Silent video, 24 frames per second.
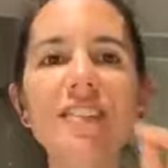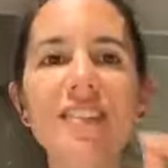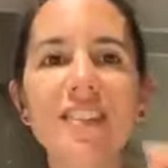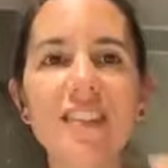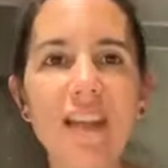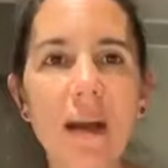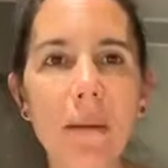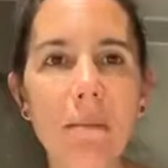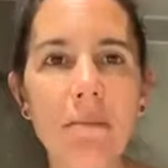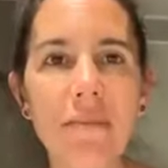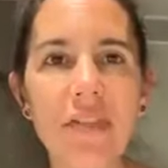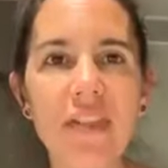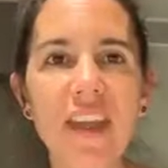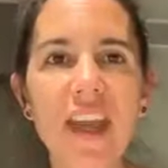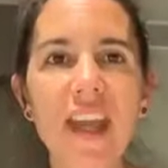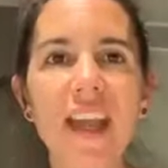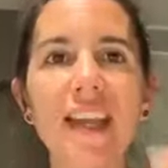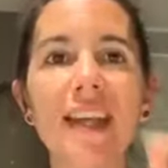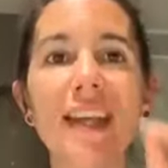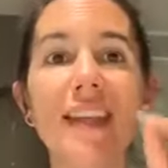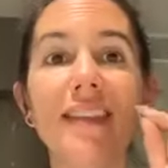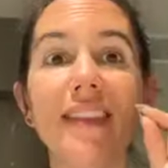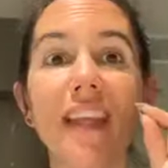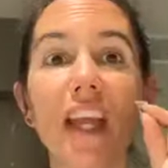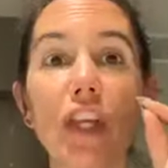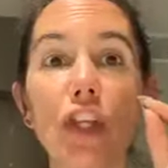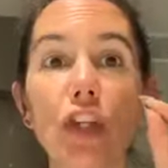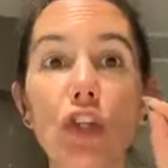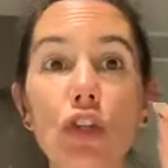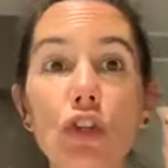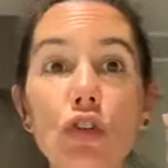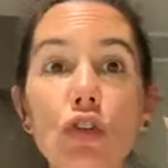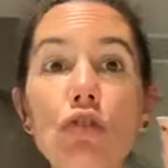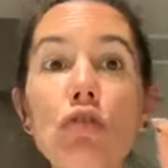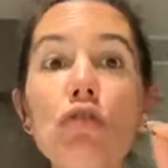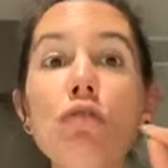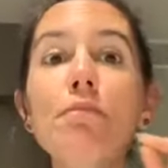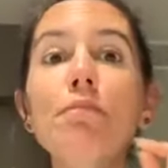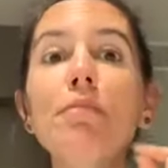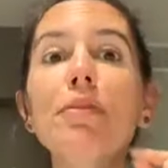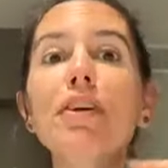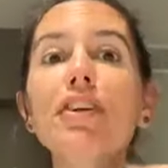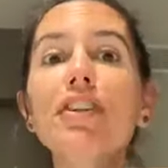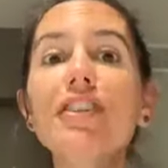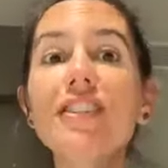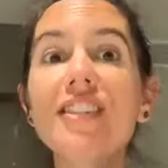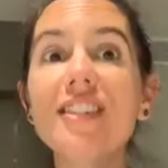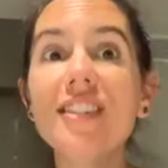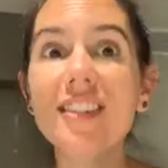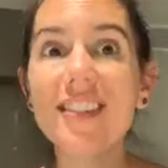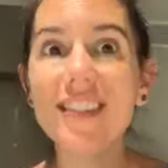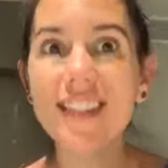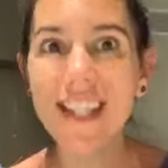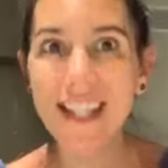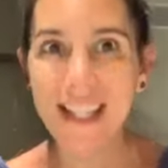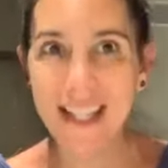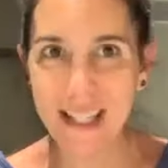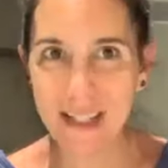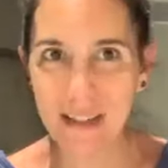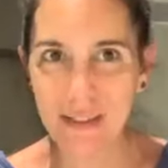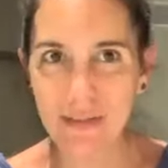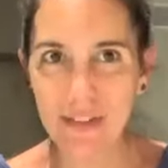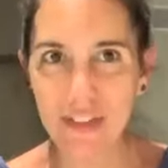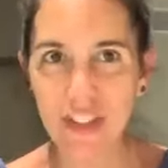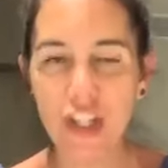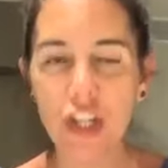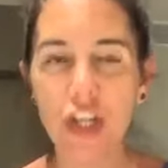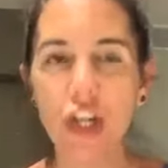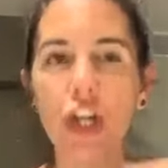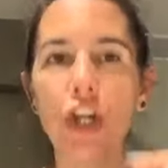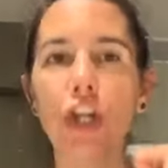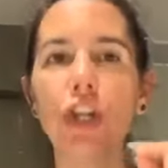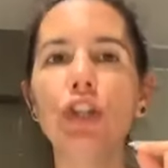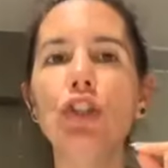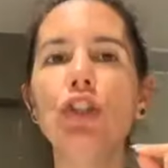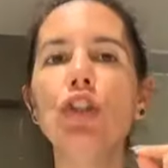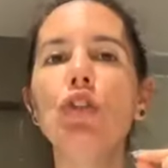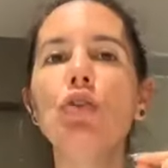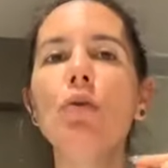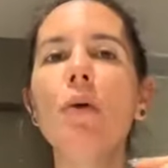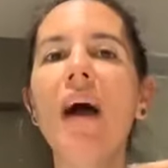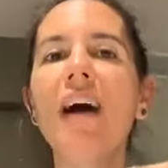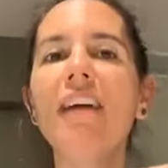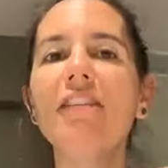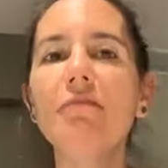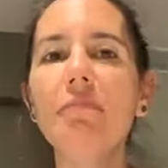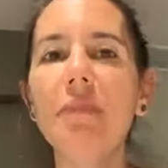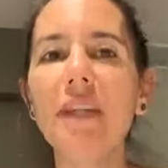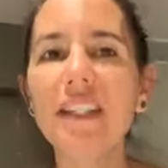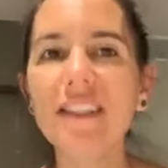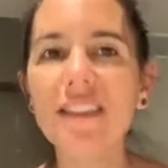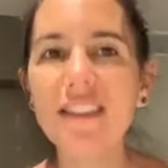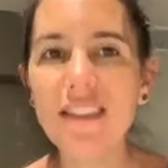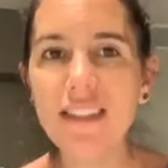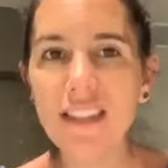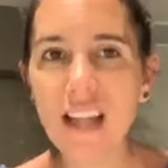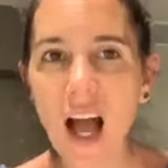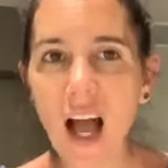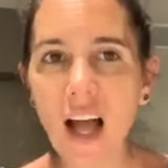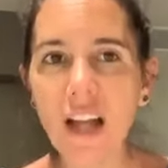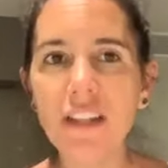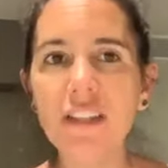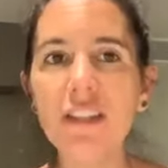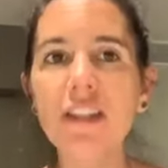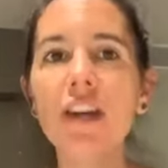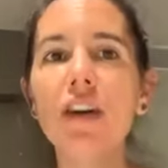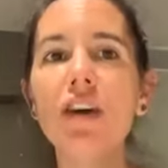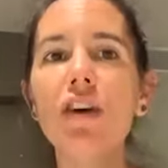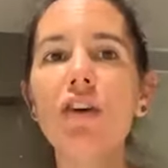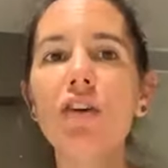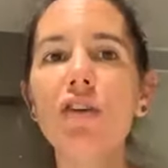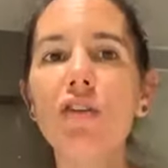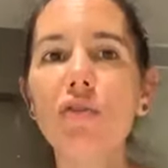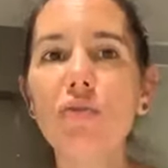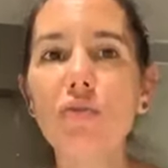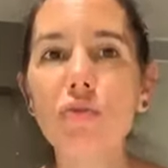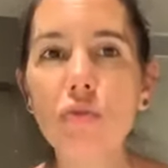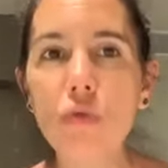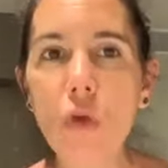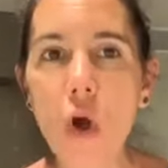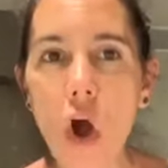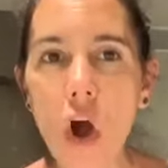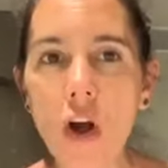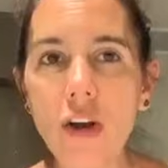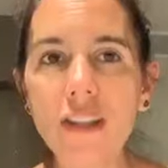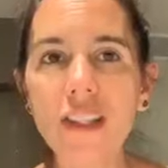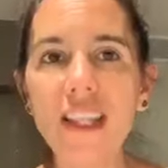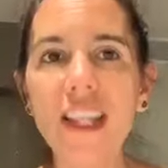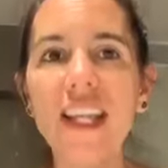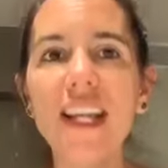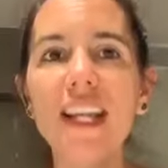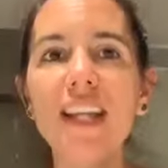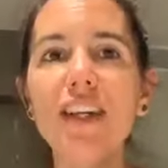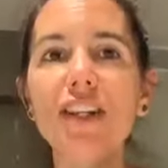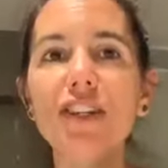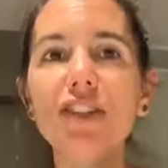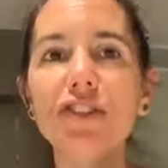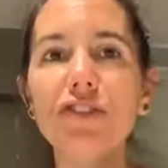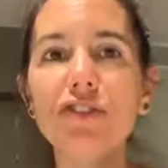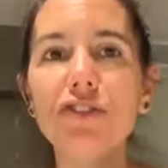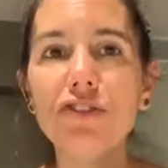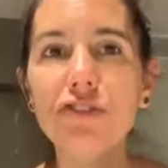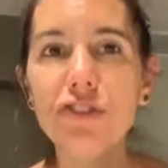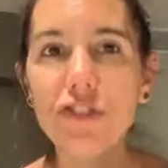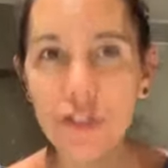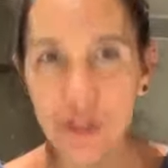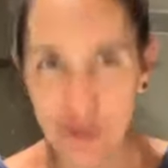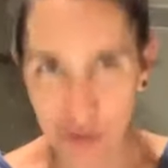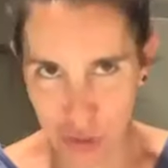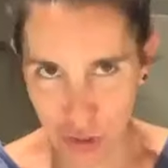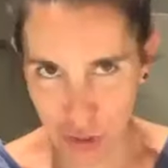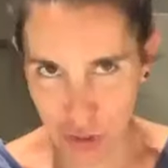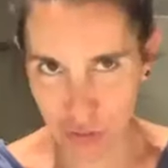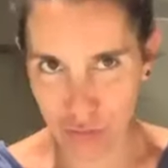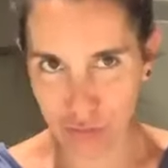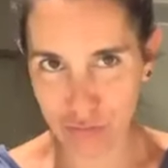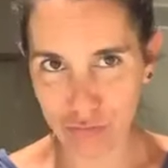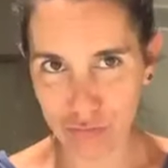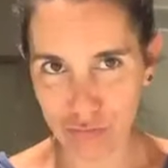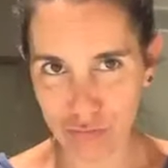something that you perceived to have been done wrongly to you.